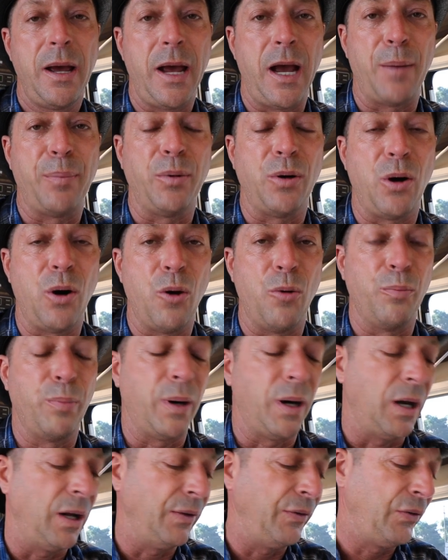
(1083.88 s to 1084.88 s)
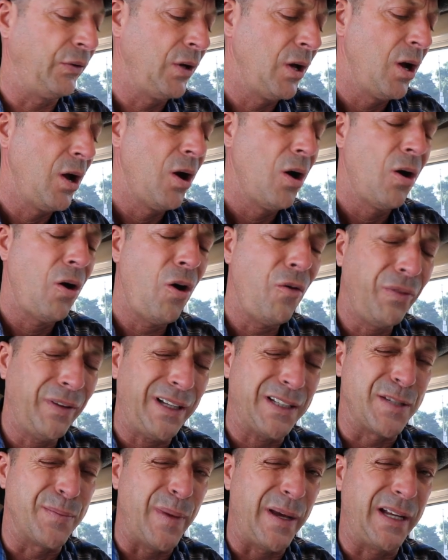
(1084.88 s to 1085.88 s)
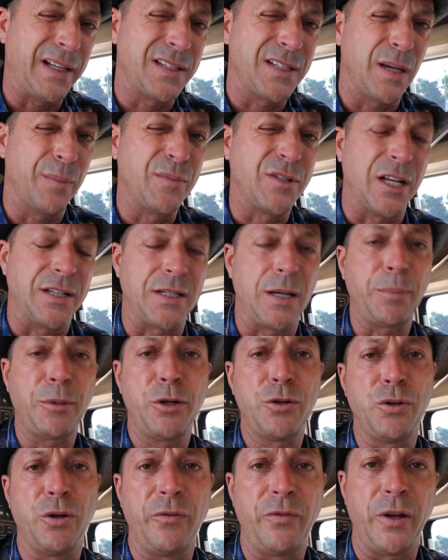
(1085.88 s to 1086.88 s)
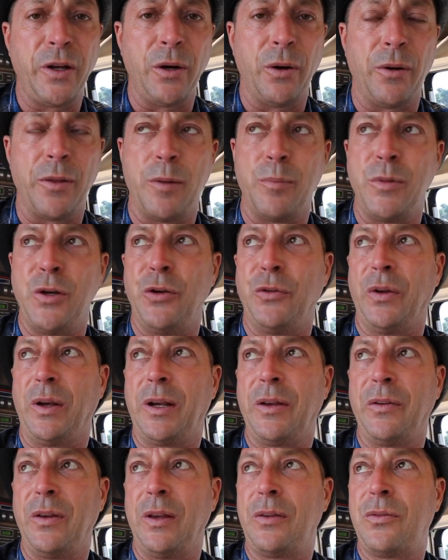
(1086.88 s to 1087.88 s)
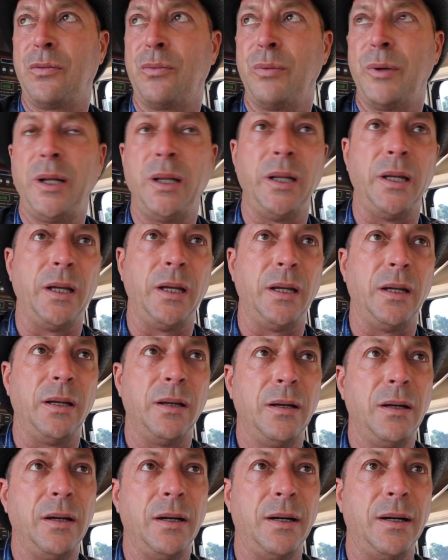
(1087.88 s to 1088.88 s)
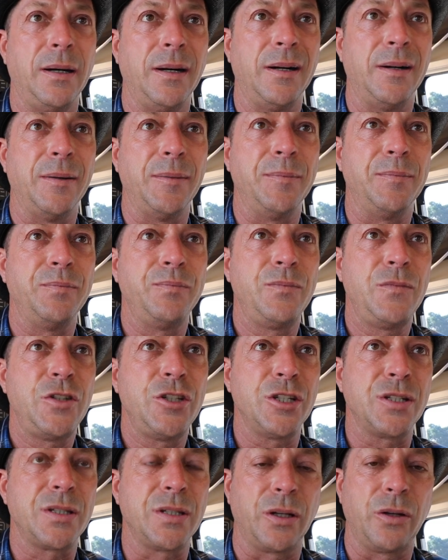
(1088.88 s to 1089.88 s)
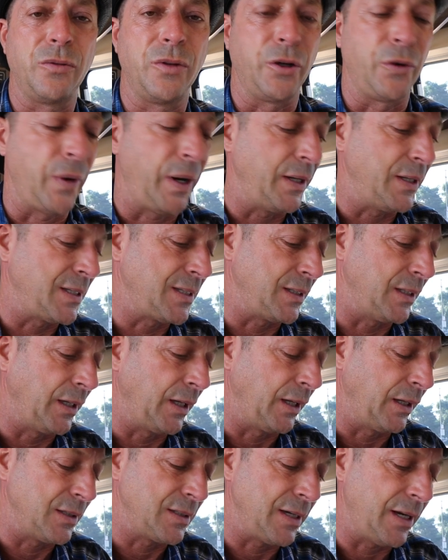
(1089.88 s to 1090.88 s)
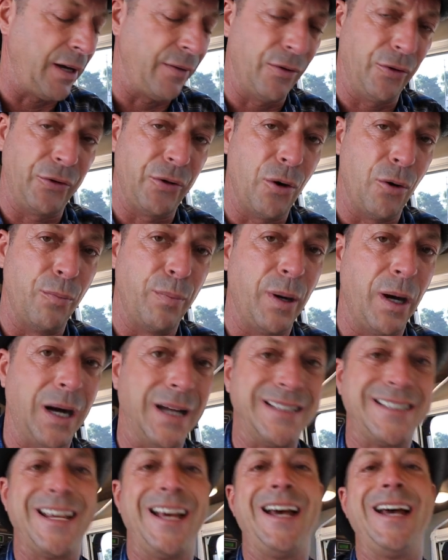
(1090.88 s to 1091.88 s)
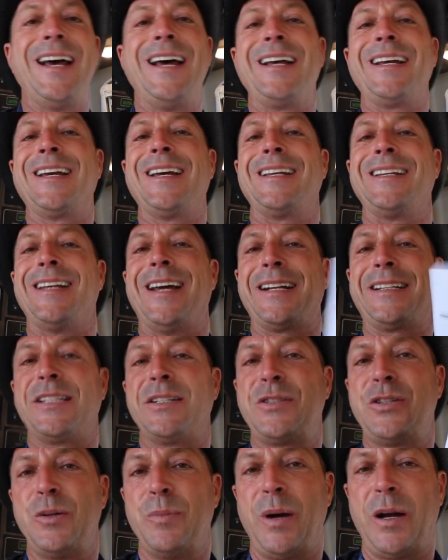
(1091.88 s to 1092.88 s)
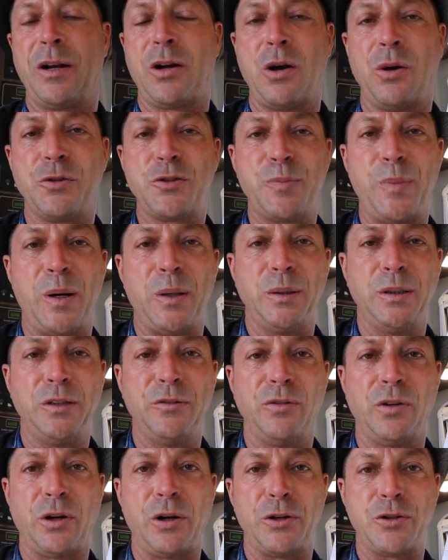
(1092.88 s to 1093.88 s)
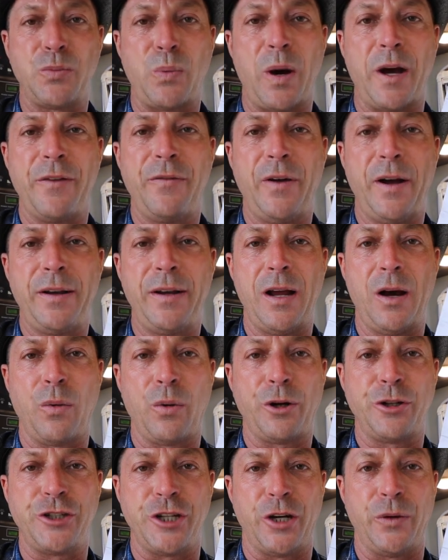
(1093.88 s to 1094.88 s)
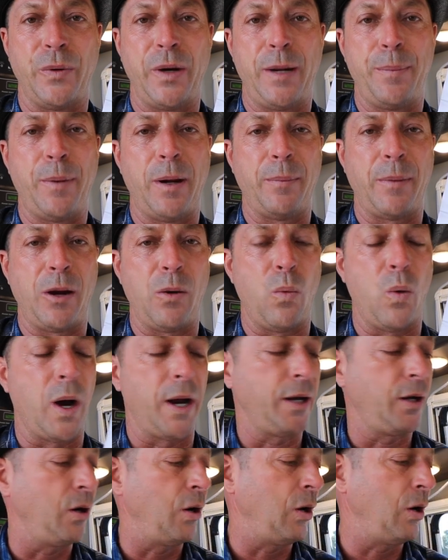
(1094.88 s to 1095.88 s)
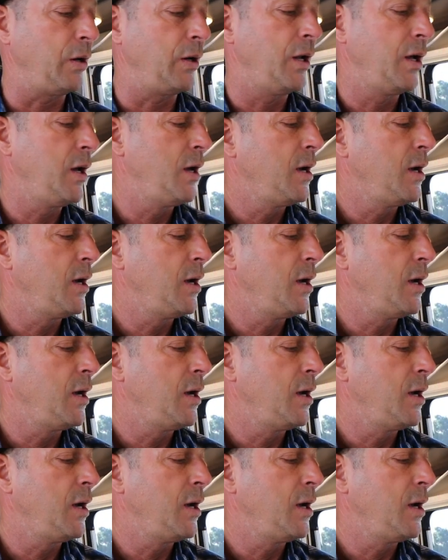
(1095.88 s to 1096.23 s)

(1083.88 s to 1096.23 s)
Apple HomePods. Hopefully that's making some sense. I'm going to do a video on the music, because it's really just the greatest thing, is to have those HomePods connected to my Go Small Live Large Wi-Fi network generated by my Winegard,